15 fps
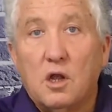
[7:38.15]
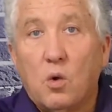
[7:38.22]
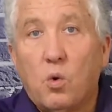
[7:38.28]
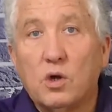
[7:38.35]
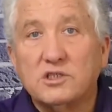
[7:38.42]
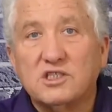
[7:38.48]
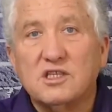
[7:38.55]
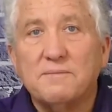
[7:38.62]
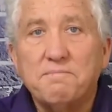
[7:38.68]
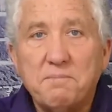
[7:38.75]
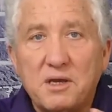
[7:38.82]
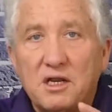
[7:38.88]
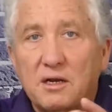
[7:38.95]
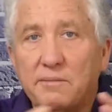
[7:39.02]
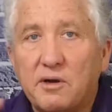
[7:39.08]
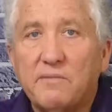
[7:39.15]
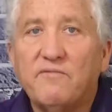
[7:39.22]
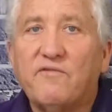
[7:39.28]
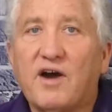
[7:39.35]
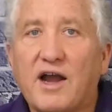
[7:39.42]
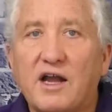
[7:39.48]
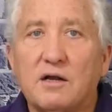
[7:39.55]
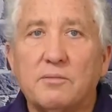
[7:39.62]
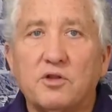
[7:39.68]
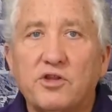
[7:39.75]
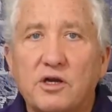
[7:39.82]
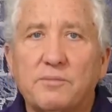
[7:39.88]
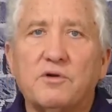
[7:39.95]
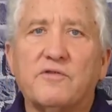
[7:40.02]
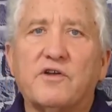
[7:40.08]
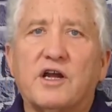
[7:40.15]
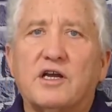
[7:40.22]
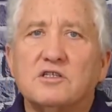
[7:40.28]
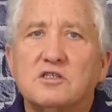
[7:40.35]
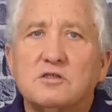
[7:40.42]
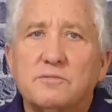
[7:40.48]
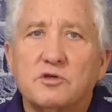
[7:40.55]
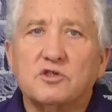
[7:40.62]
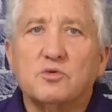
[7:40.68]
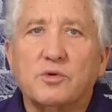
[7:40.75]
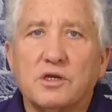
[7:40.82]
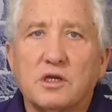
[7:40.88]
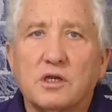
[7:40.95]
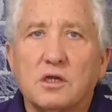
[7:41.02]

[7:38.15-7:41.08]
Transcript: What's the minimum viable number of customers we need?